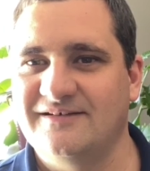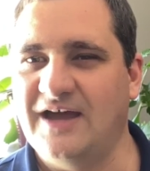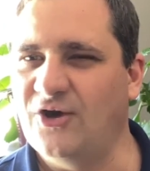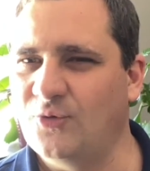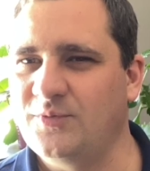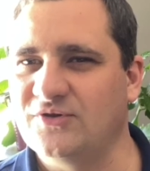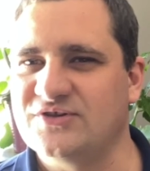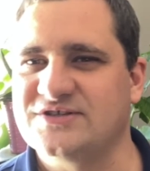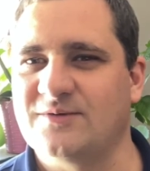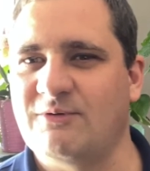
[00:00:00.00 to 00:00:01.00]
I hope you
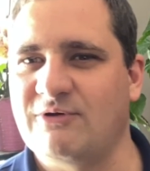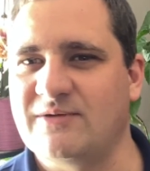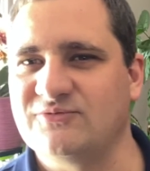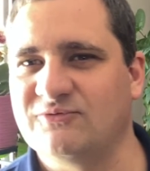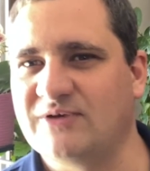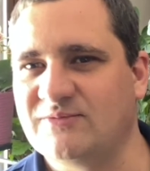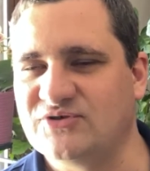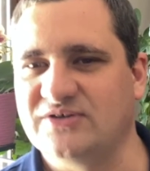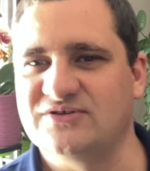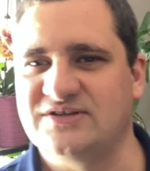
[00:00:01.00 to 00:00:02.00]
understand what I'm
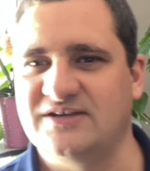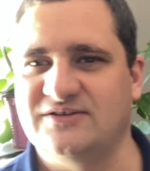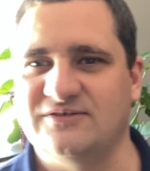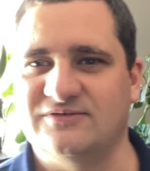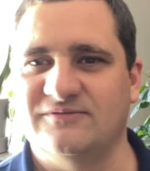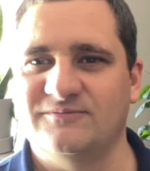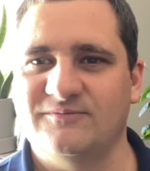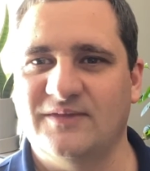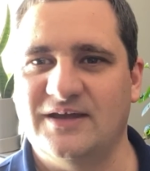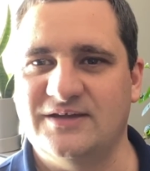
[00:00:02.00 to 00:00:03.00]
trying to say to you
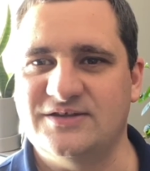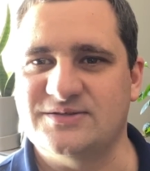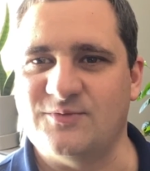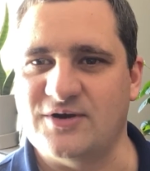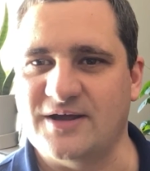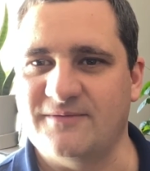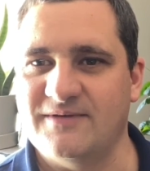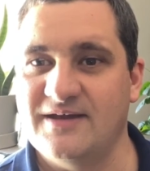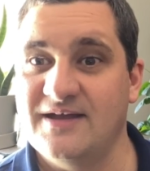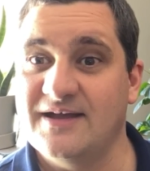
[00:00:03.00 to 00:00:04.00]
this morning.
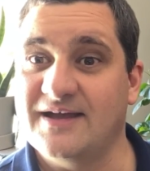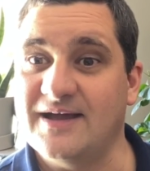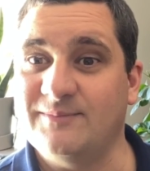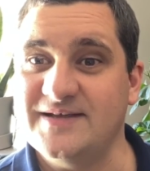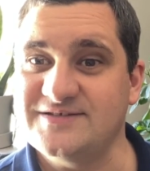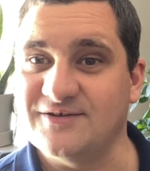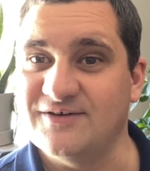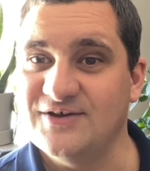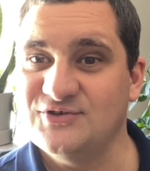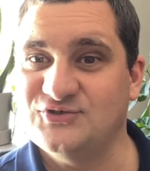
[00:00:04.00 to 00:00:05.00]
God bless you.
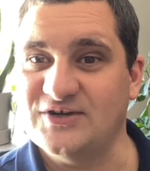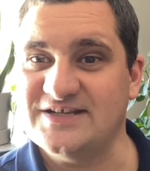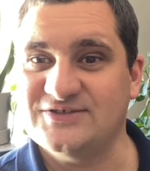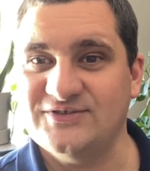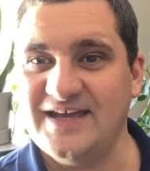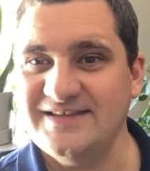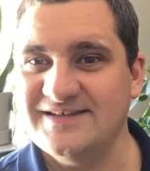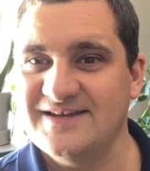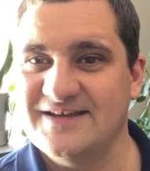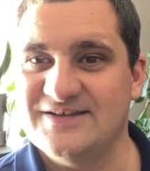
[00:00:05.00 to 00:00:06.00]
Join us tonight,
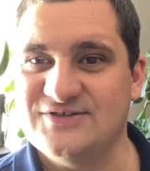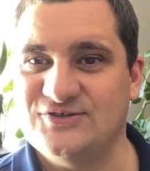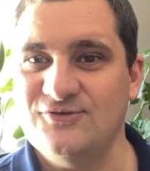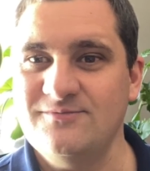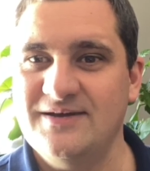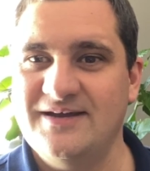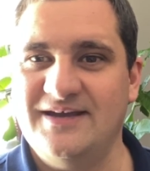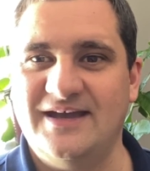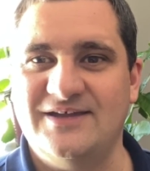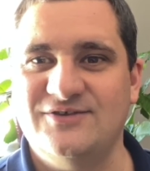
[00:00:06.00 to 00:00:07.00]
Zoom
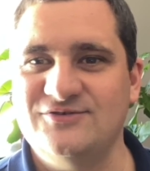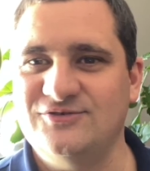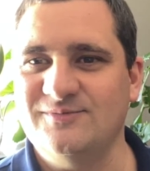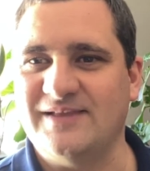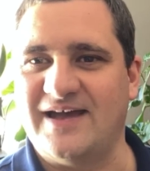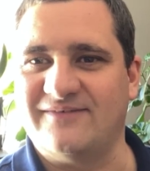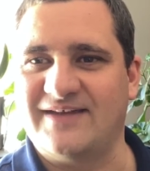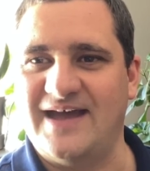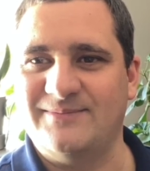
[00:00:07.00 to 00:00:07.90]
and YouTube Live. God